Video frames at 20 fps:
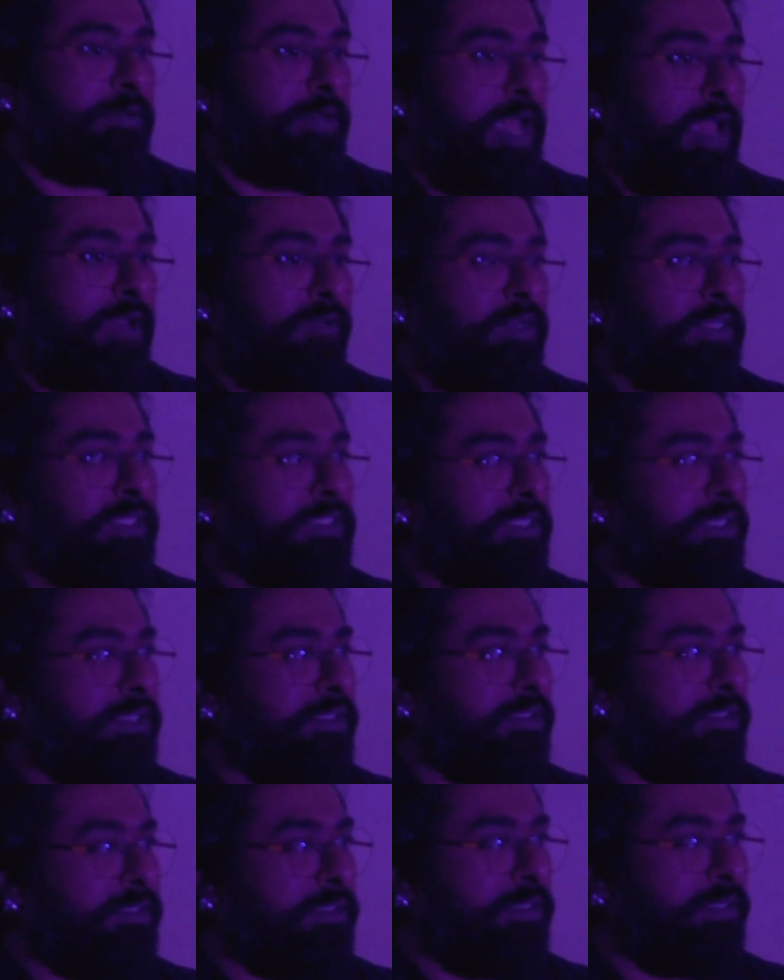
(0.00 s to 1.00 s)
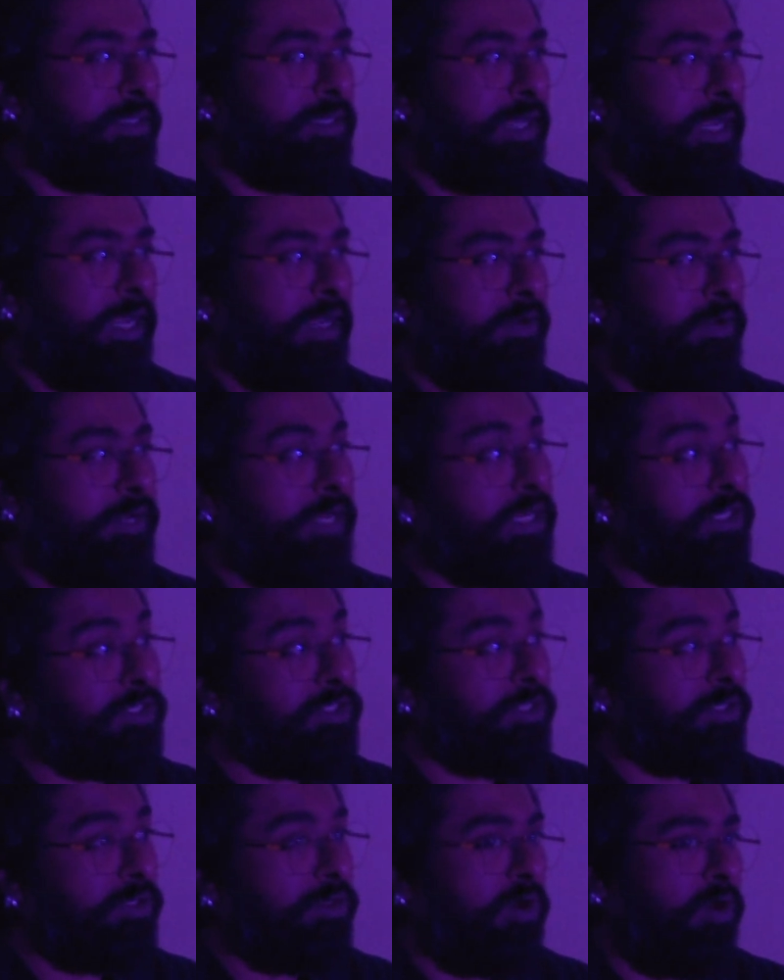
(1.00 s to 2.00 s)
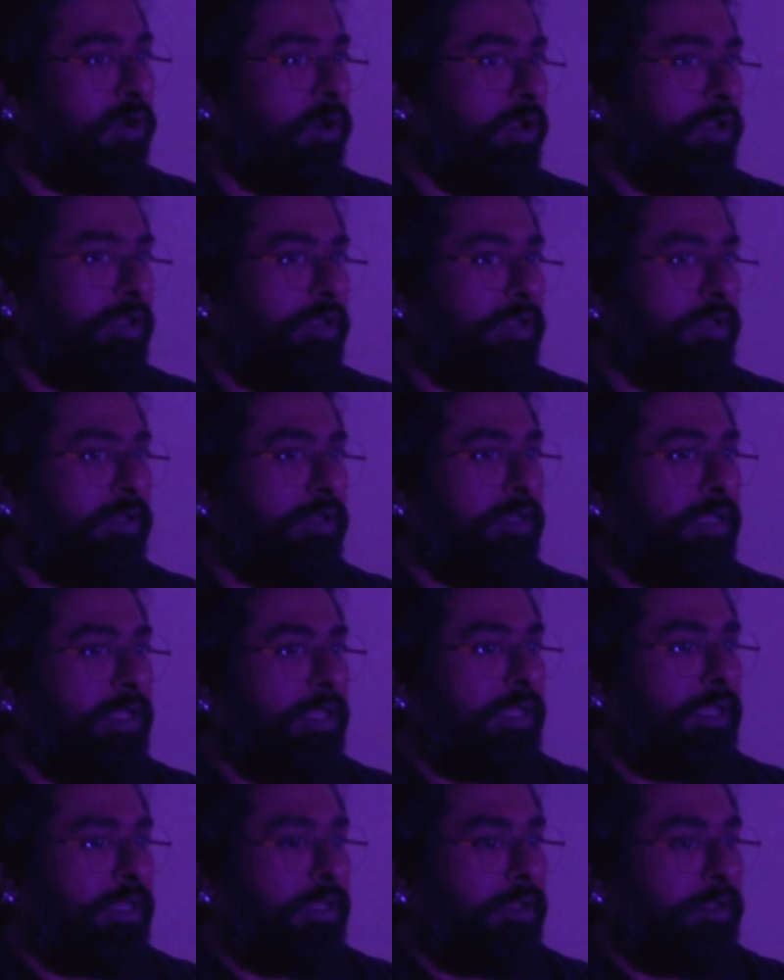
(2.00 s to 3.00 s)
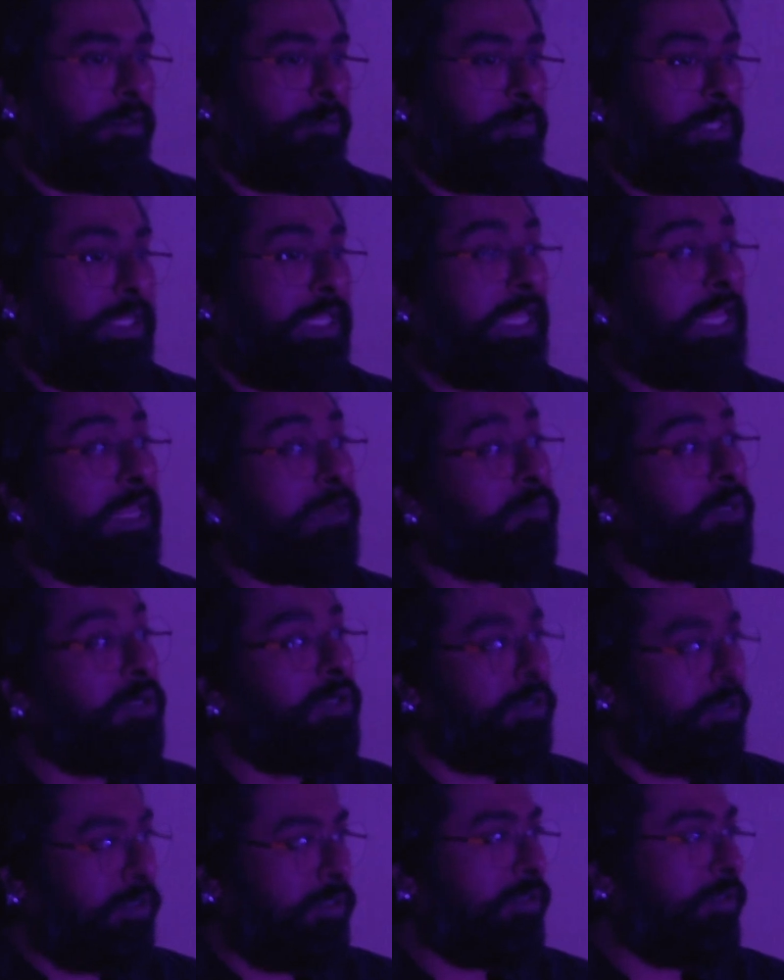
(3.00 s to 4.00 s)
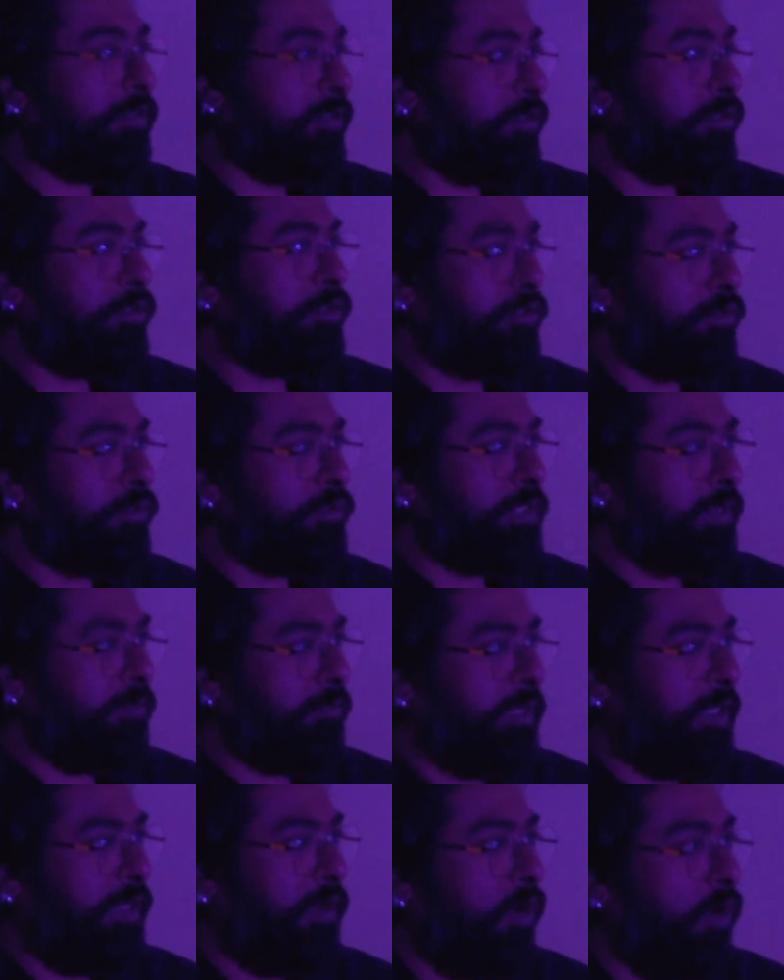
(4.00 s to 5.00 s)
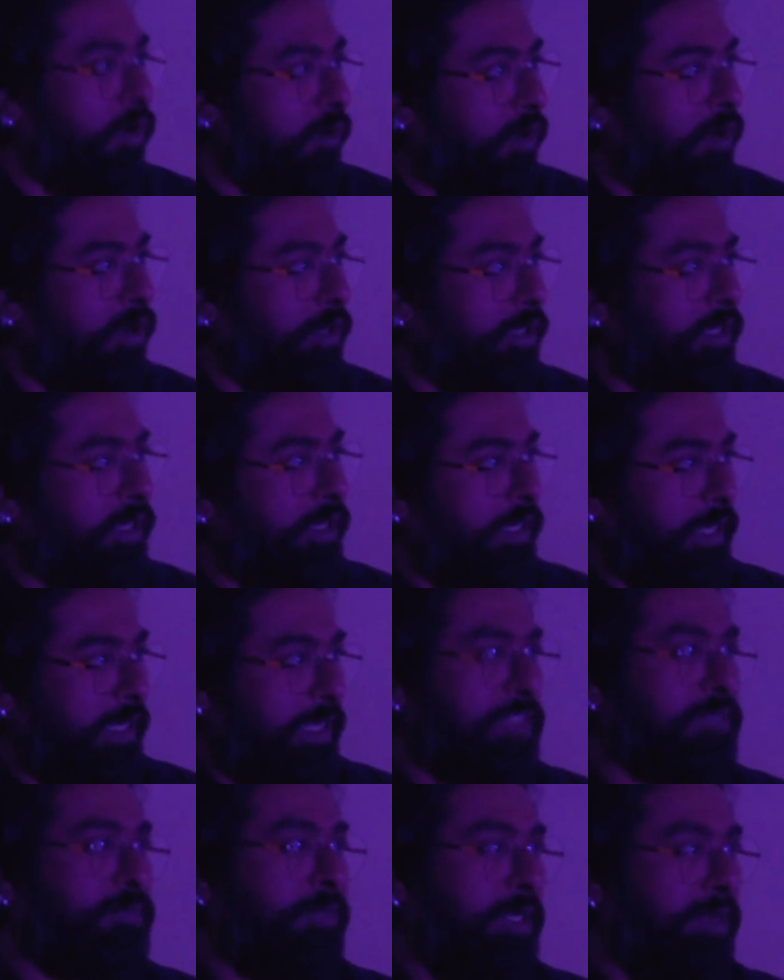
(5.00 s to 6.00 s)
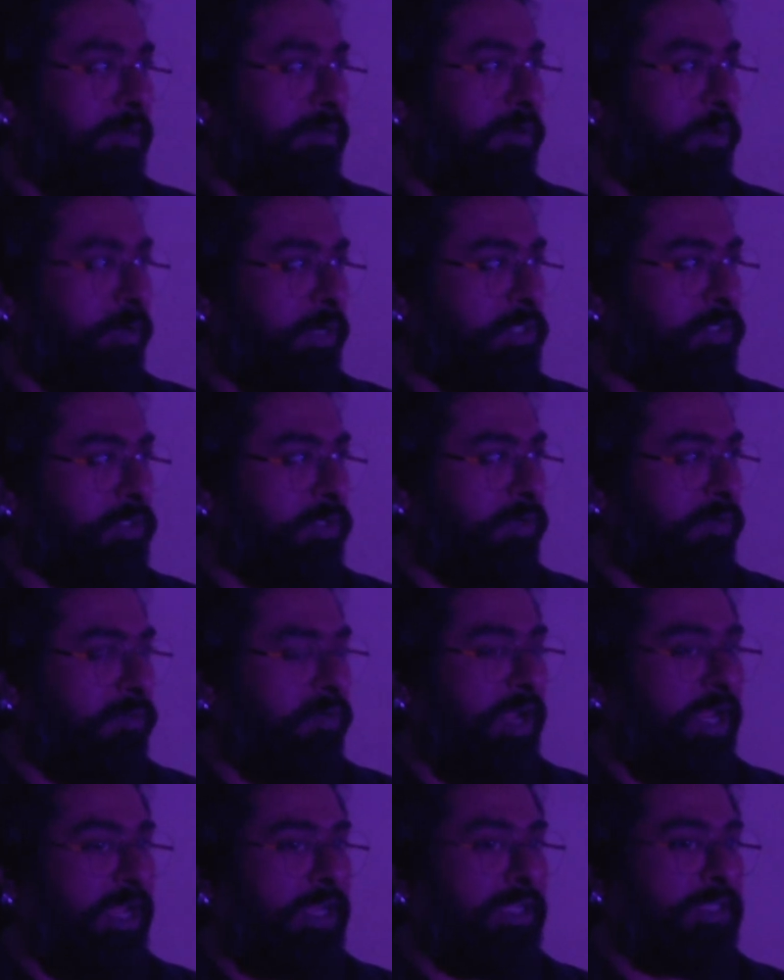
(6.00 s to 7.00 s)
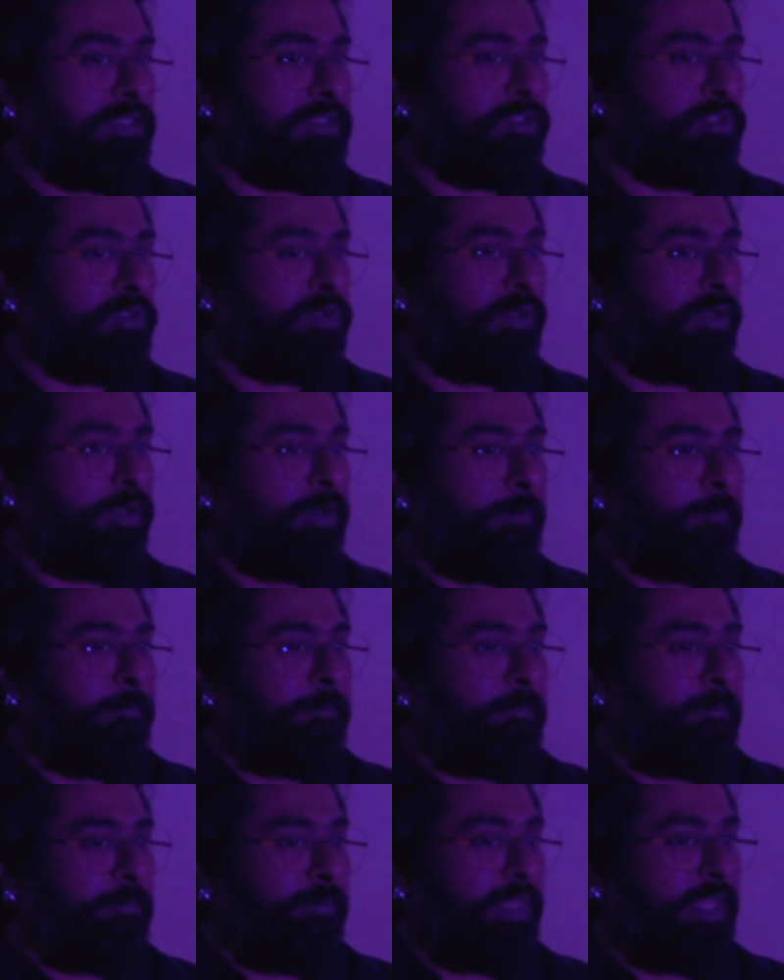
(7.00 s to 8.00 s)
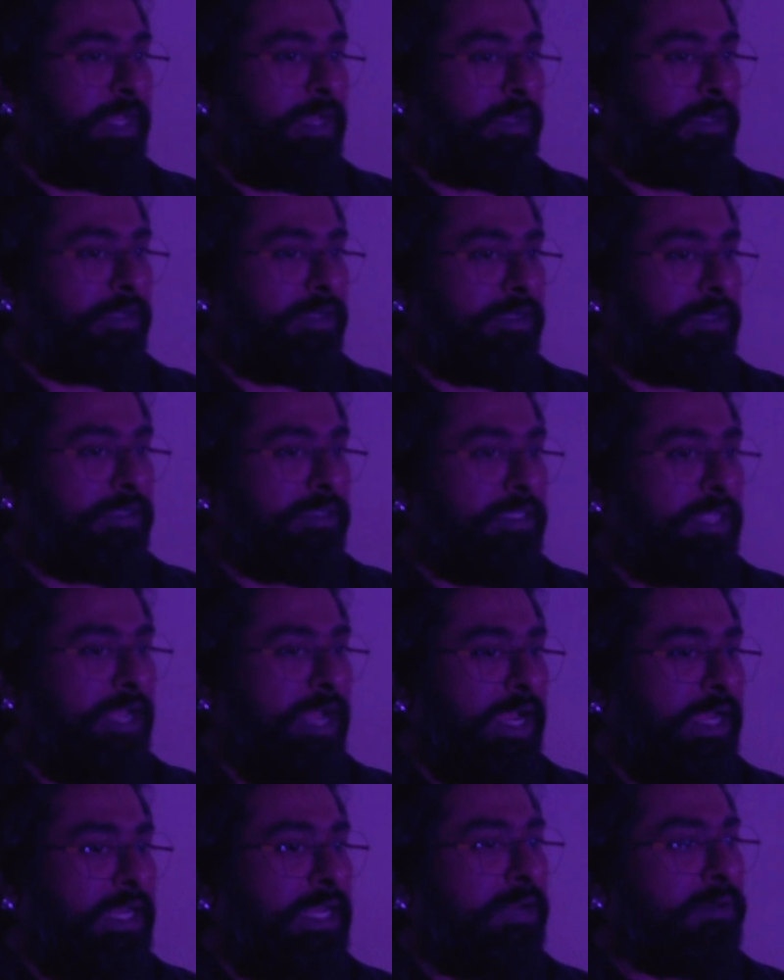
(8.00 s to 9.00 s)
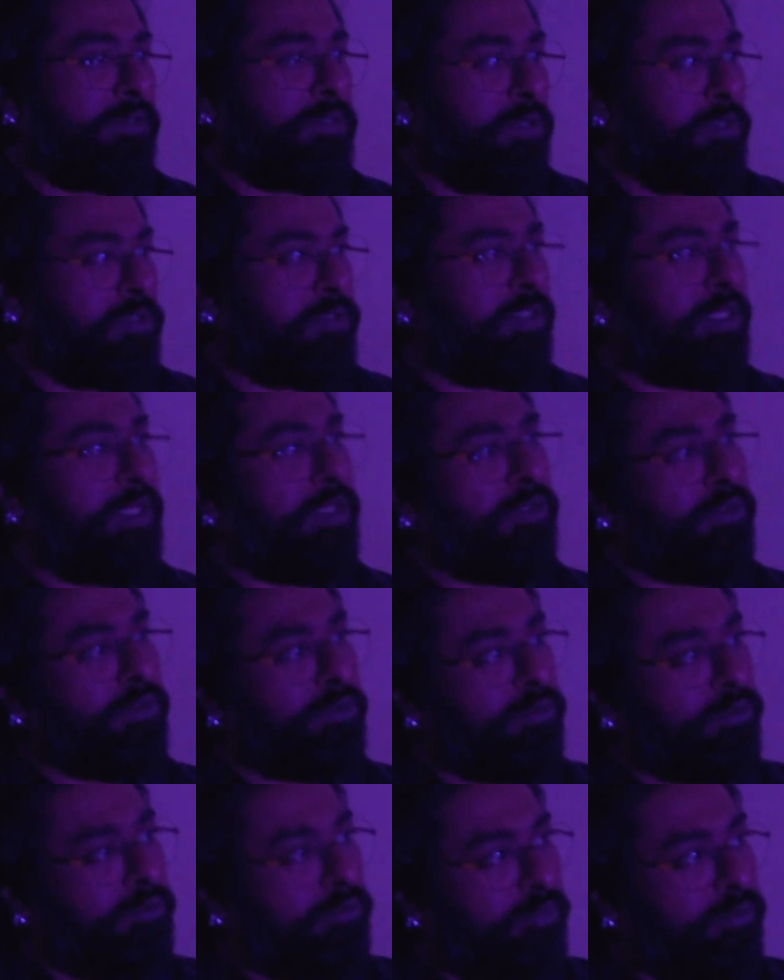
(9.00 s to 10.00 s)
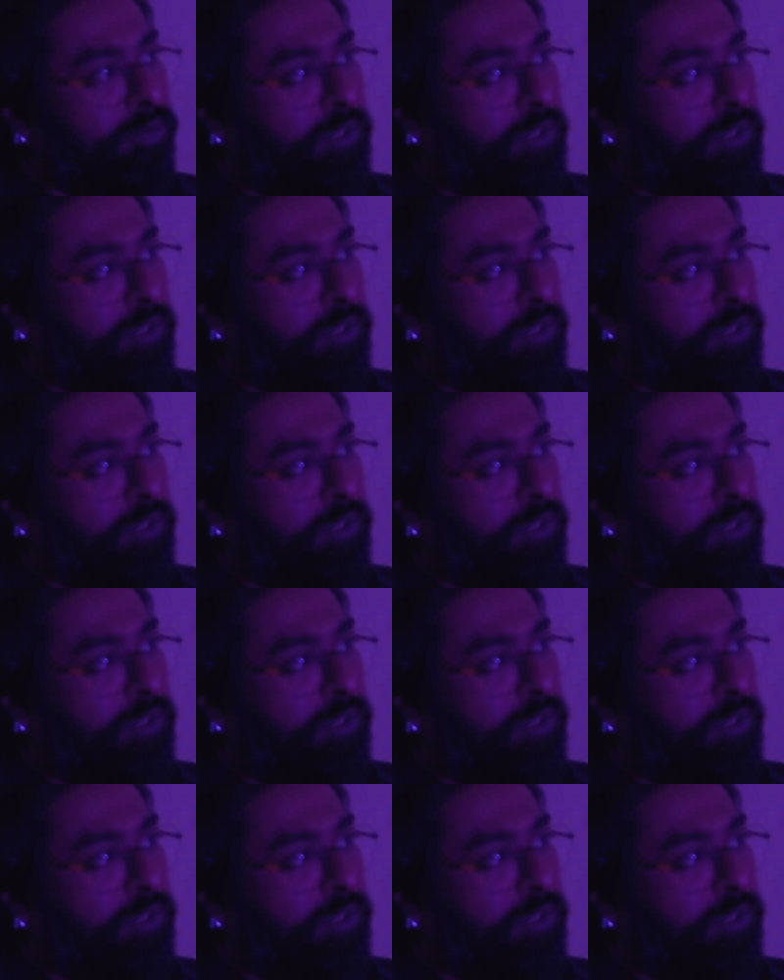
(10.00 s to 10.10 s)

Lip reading: Having a certain education or being able to do something or not has become a question of violence. So the idea was also then to